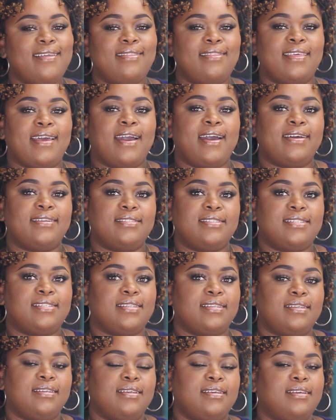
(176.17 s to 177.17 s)

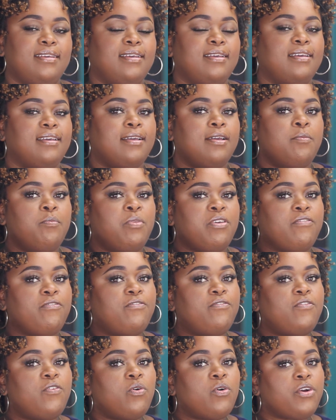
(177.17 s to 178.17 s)
that
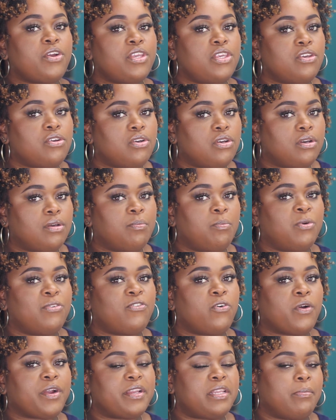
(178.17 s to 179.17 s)
before
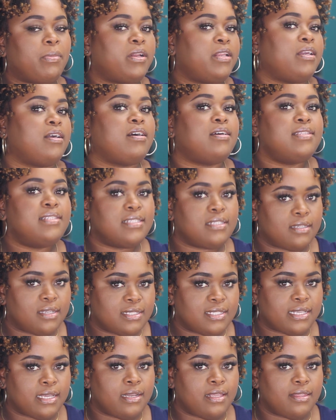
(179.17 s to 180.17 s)
anybody
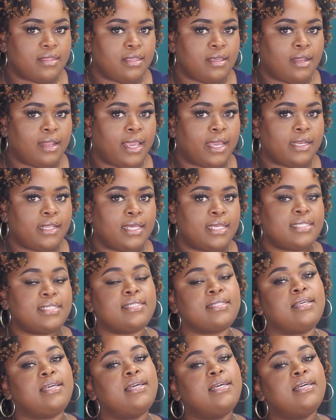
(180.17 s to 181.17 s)
considers anything like this,